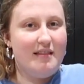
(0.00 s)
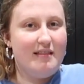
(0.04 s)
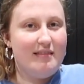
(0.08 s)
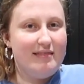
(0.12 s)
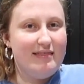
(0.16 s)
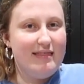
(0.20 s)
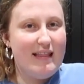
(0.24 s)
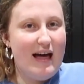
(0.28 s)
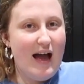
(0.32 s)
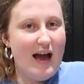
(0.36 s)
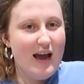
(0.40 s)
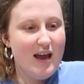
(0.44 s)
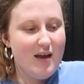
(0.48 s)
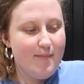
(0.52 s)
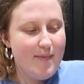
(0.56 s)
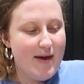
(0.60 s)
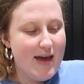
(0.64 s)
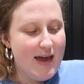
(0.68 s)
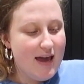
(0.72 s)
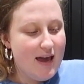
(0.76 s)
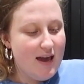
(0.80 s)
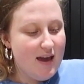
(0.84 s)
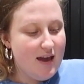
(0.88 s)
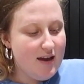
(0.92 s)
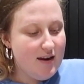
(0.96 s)

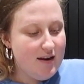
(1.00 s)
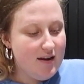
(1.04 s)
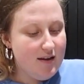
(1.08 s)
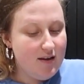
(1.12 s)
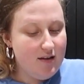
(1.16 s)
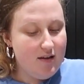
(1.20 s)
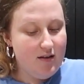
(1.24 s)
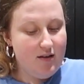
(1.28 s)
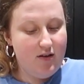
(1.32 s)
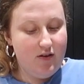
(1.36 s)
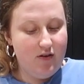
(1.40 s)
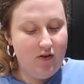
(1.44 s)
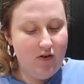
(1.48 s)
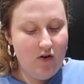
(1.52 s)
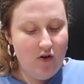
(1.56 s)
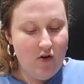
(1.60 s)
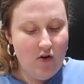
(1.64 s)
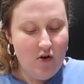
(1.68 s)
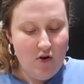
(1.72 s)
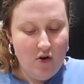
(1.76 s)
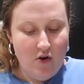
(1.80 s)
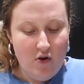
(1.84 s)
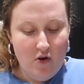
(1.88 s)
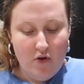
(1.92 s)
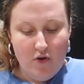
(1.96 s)
limeade
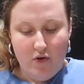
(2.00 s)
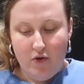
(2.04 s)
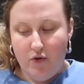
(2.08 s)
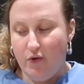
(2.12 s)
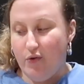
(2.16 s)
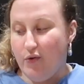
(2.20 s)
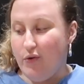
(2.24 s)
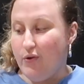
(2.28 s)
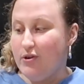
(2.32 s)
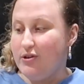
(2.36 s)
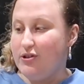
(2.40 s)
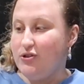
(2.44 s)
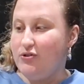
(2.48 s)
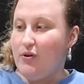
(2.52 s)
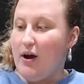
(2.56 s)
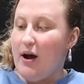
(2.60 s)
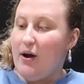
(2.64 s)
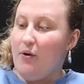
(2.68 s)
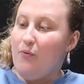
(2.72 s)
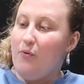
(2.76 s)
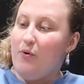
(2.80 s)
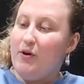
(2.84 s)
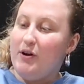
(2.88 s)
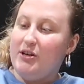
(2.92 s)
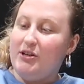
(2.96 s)
or do
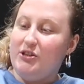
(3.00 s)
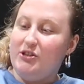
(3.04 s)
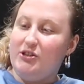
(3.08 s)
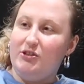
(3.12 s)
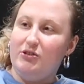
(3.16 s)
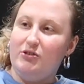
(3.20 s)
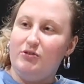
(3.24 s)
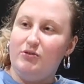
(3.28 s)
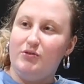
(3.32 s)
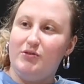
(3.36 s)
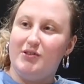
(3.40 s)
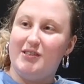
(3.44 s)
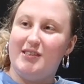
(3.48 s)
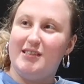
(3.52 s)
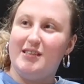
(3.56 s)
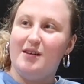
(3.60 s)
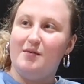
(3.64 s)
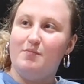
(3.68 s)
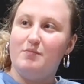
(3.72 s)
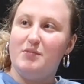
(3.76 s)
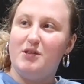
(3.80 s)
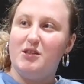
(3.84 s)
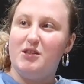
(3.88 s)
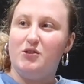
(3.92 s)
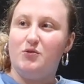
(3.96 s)
I want to do
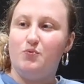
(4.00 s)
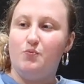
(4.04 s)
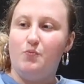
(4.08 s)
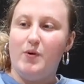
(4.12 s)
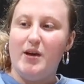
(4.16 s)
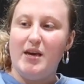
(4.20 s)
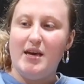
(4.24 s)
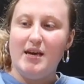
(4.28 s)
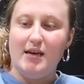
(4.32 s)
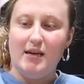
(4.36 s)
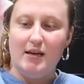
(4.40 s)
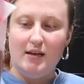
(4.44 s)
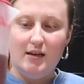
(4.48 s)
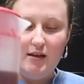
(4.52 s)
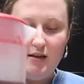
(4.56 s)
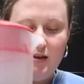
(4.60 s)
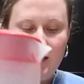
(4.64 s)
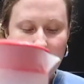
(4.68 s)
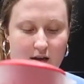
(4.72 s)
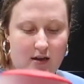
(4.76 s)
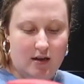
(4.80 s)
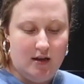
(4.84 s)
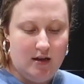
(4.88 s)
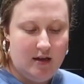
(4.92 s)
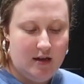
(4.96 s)
some sweet
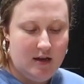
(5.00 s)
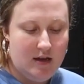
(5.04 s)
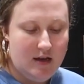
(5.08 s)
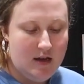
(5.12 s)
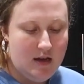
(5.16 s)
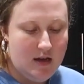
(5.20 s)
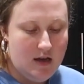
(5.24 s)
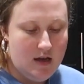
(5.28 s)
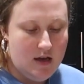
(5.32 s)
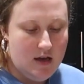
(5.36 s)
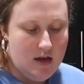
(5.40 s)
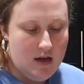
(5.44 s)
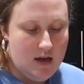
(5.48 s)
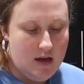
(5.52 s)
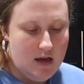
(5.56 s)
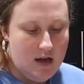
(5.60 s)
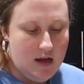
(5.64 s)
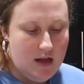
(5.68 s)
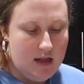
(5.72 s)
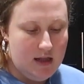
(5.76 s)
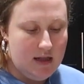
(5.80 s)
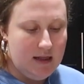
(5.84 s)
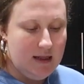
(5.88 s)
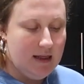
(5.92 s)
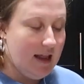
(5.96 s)

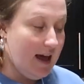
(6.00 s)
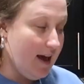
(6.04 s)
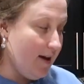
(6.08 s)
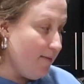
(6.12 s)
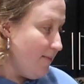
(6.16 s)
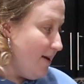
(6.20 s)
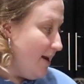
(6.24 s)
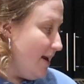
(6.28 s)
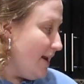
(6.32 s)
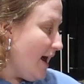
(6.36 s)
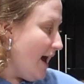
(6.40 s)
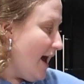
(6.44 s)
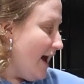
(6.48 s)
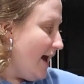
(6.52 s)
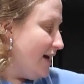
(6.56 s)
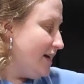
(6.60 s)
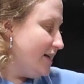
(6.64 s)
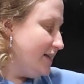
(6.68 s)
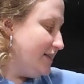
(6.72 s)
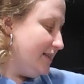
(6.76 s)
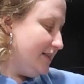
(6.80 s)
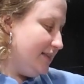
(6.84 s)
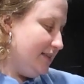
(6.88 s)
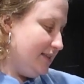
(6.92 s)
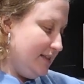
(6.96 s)
lemon
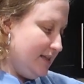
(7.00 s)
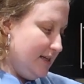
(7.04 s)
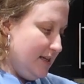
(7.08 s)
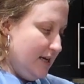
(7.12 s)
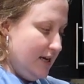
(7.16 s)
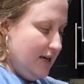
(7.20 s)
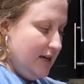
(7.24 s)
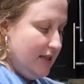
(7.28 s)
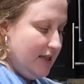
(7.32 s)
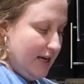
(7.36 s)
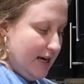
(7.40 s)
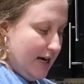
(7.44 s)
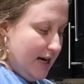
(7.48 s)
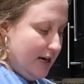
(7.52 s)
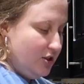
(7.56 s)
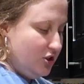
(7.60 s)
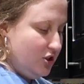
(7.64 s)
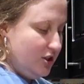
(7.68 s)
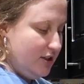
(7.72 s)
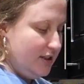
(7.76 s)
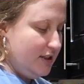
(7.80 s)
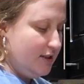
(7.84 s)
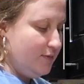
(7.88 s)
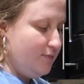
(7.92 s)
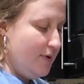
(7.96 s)
iced tea that I
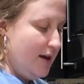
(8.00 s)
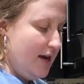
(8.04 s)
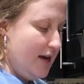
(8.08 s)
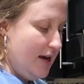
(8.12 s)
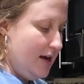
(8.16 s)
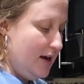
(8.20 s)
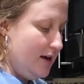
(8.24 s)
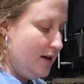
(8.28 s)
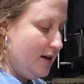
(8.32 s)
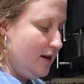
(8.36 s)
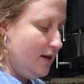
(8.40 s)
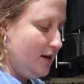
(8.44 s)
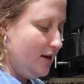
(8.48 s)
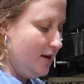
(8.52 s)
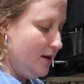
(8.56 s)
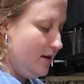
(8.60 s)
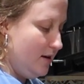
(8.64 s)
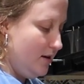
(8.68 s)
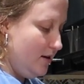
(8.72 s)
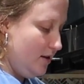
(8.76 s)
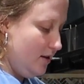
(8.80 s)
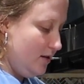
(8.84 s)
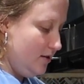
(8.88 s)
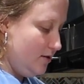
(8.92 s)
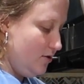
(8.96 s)
just made
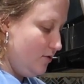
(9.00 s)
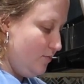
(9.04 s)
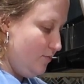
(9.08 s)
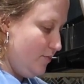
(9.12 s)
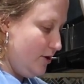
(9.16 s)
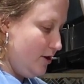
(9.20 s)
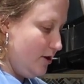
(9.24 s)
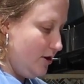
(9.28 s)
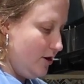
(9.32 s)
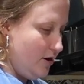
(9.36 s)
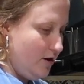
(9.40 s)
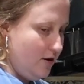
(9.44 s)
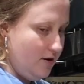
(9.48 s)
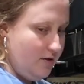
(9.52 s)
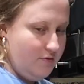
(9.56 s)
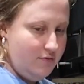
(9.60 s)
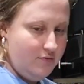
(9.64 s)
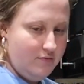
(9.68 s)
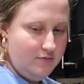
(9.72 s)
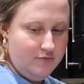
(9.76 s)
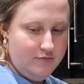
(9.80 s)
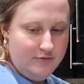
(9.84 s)
a little bit ago?